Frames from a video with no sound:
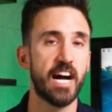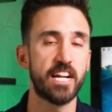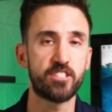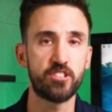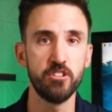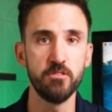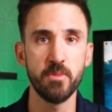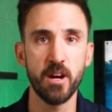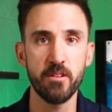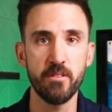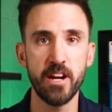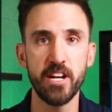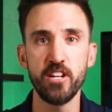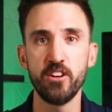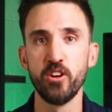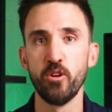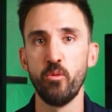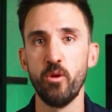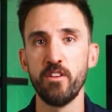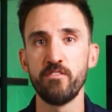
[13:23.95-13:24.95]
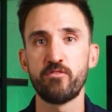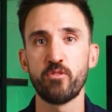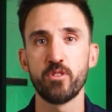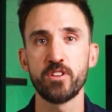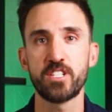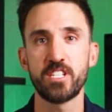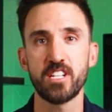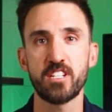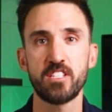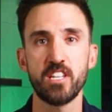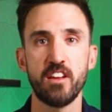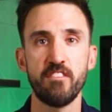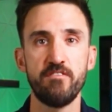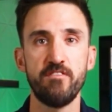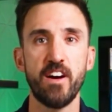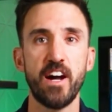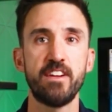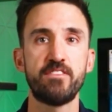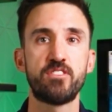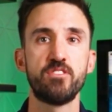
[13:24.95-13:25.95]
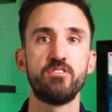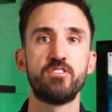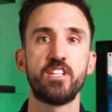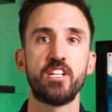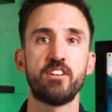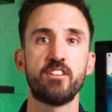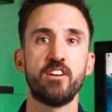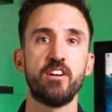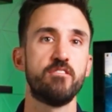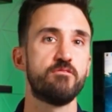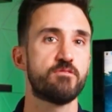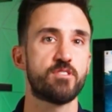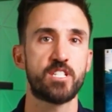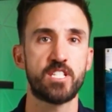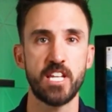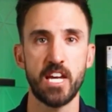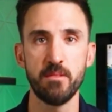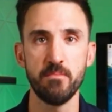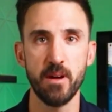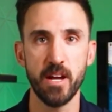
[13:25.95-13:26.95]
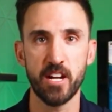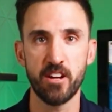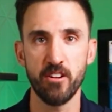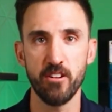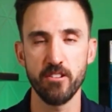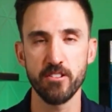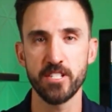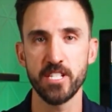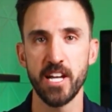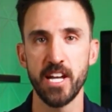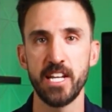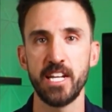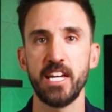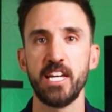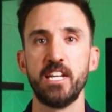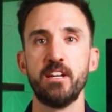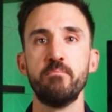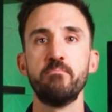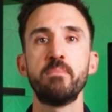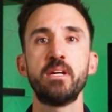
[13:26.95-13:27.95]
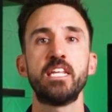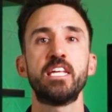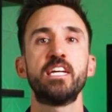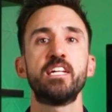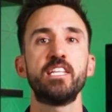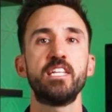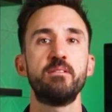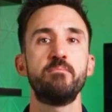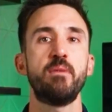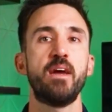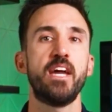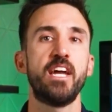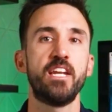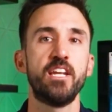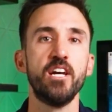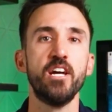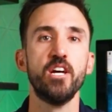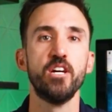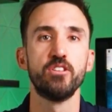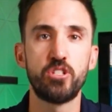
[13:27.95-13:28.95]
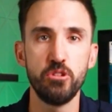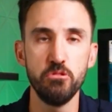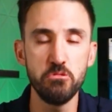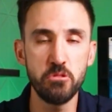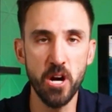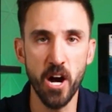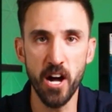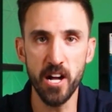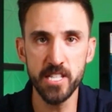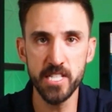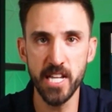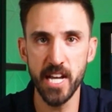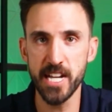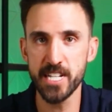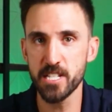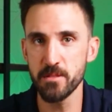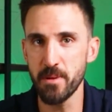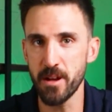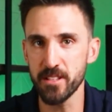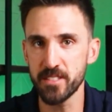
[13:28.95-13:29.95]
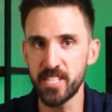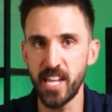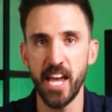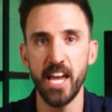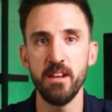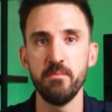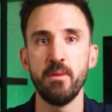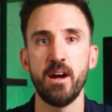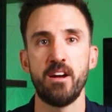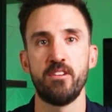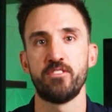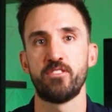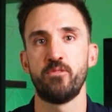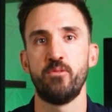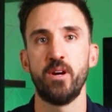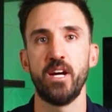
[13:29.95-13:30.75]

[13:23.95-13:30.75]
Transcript: I tuned my radio to 146.520, said my call sign, and immediately made two contacts about 10 miles